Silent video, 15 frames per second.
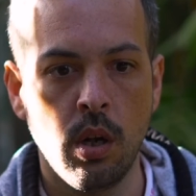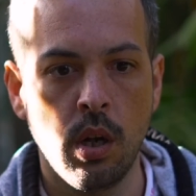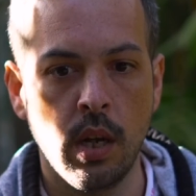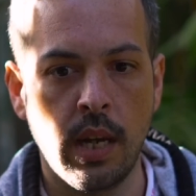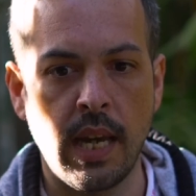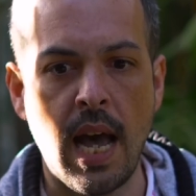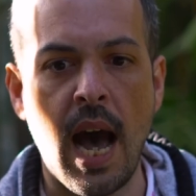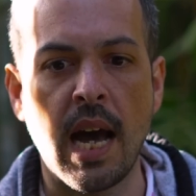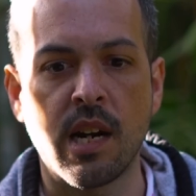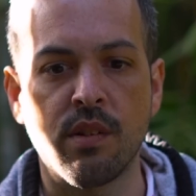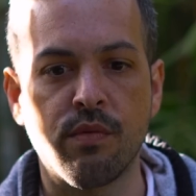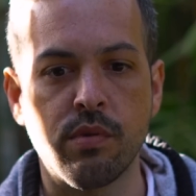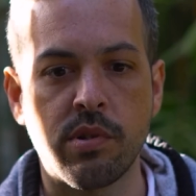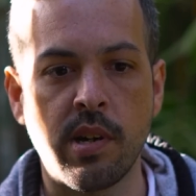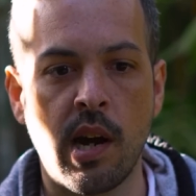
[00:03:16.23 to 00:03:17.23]
get out
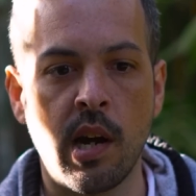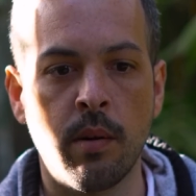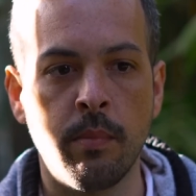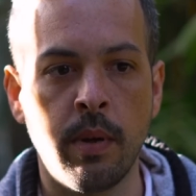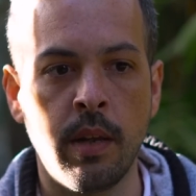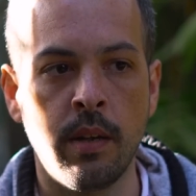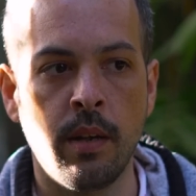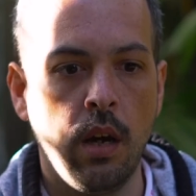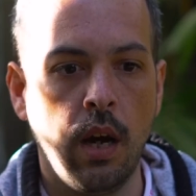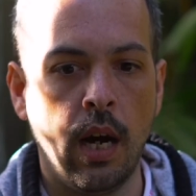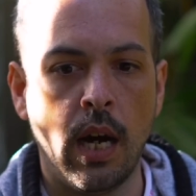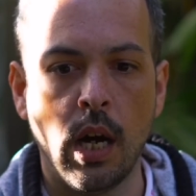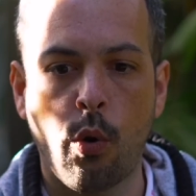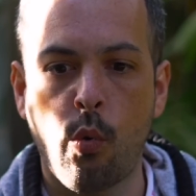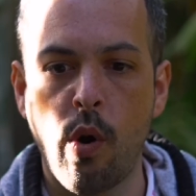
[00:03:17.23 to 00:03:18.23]
of retirement,
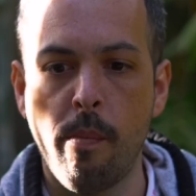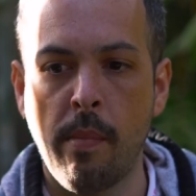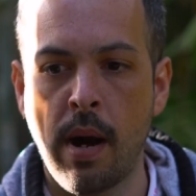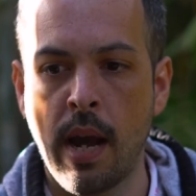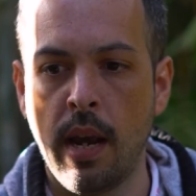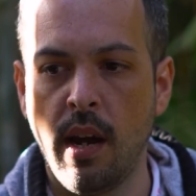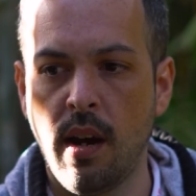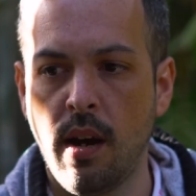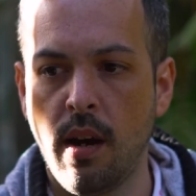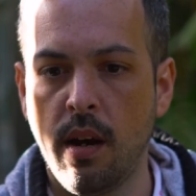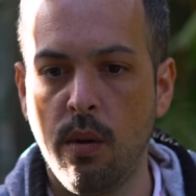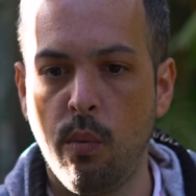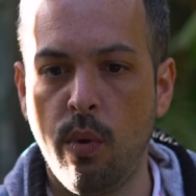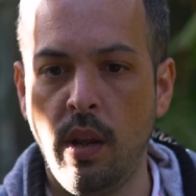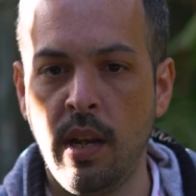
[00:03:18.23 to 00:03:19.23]
quit my
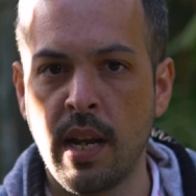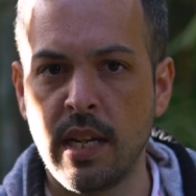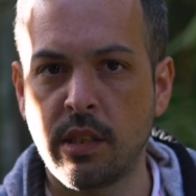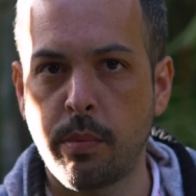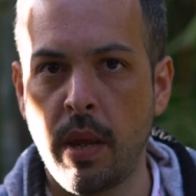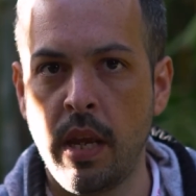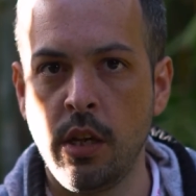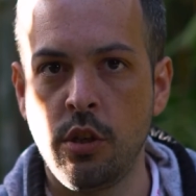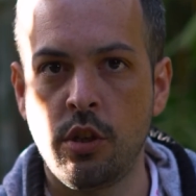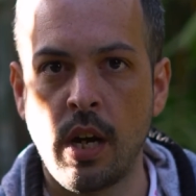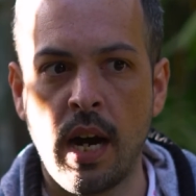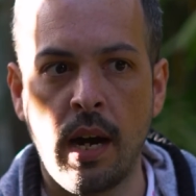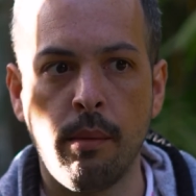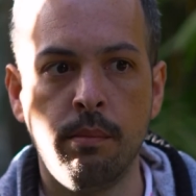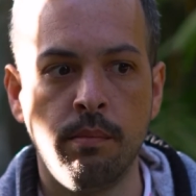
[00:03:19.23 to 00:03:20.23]
really nice paying
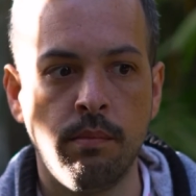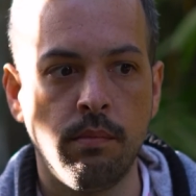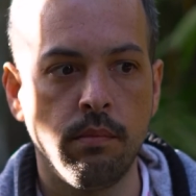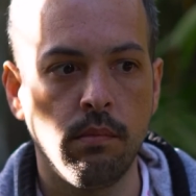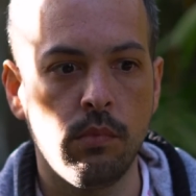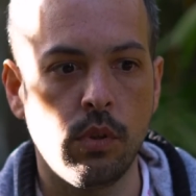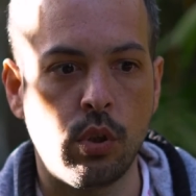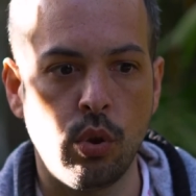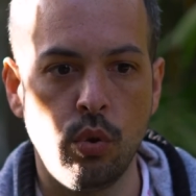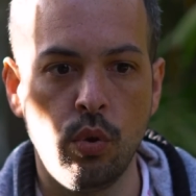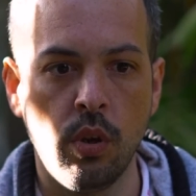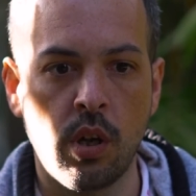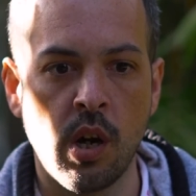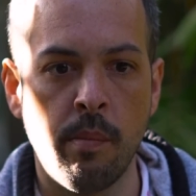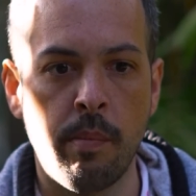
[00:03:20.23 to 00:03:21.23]
job
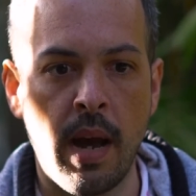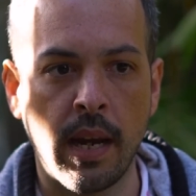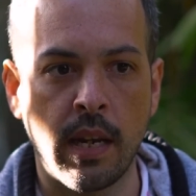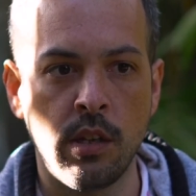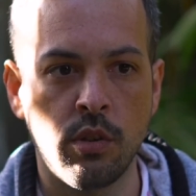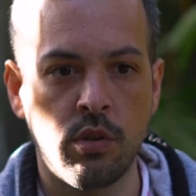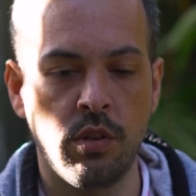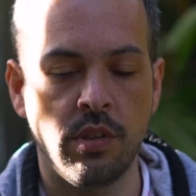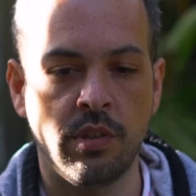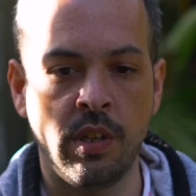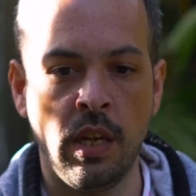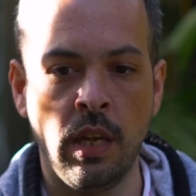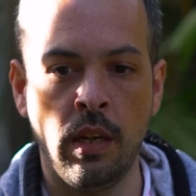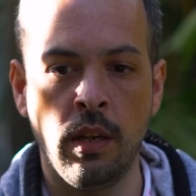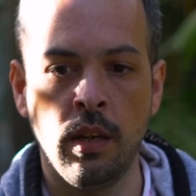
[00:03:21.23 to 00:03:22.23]
to come back into the
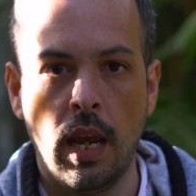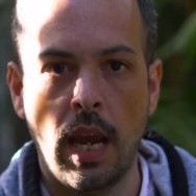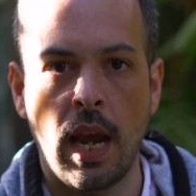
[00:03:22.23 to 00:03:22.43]
scene.